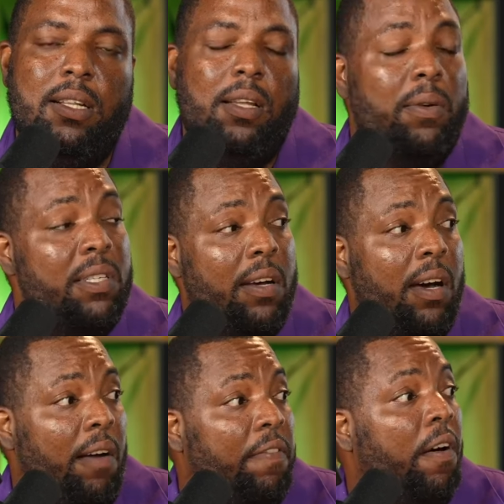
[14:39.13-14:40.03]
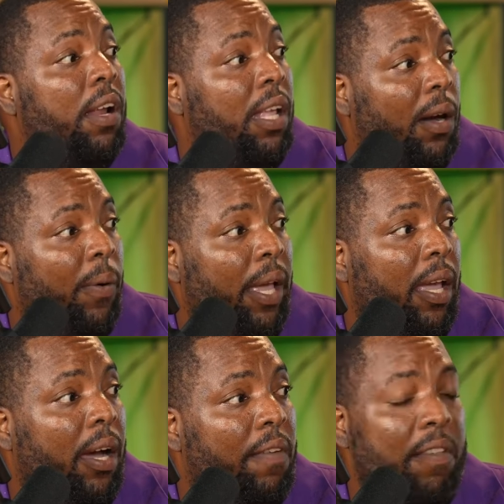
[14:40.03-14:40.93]
there was a, a, falling
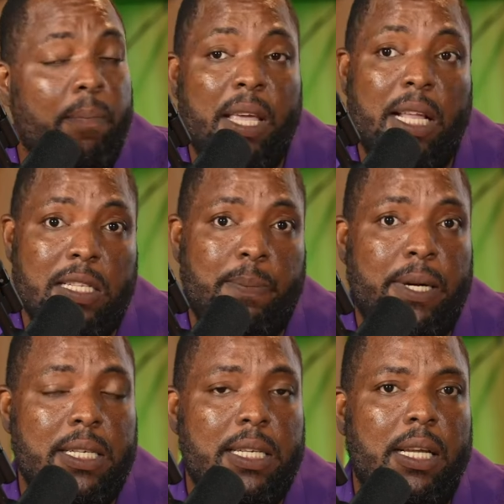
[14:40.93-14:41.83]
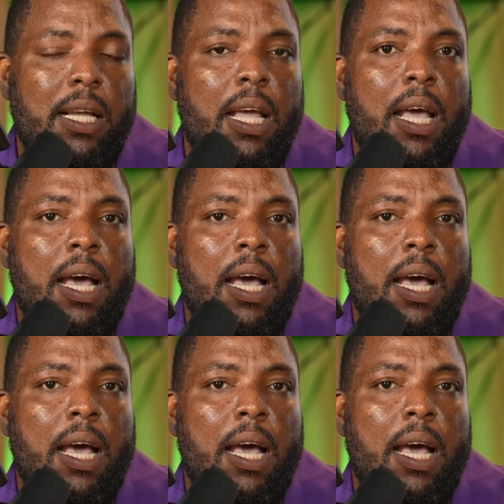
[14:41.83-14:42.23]
away of the male sprinting.